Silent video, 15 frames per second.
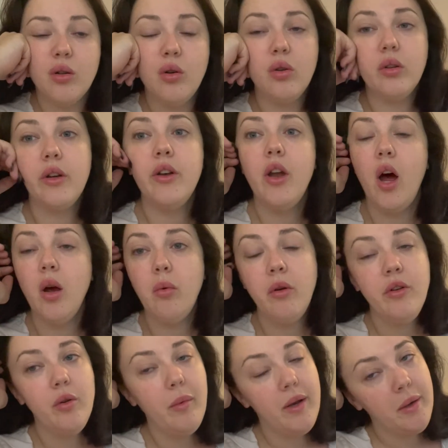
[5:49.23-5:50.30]
God, I
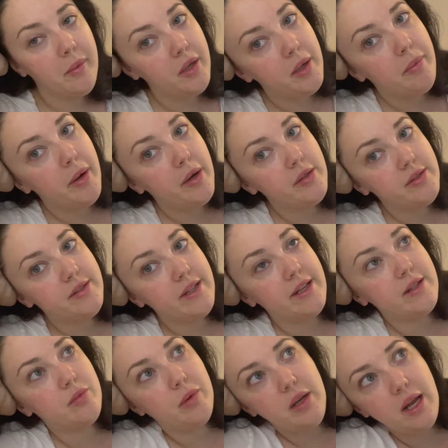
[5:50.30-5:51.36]
wonder when I'm going to post
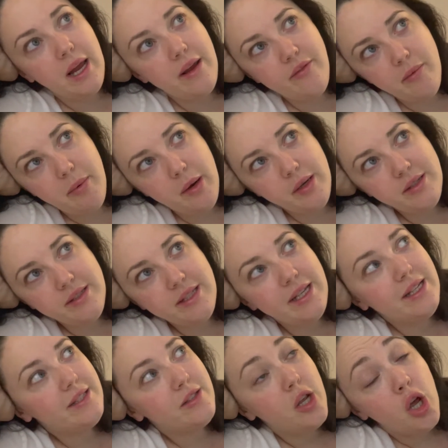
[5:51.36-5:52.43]
this. Will I ever post
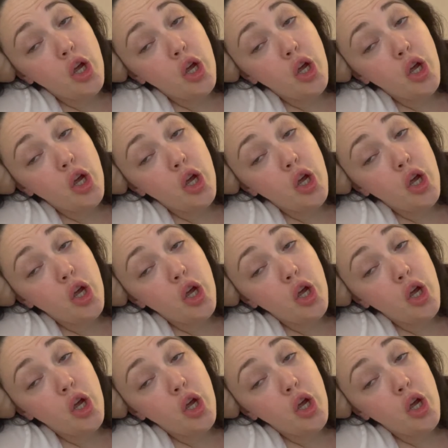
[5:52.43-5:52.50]
this?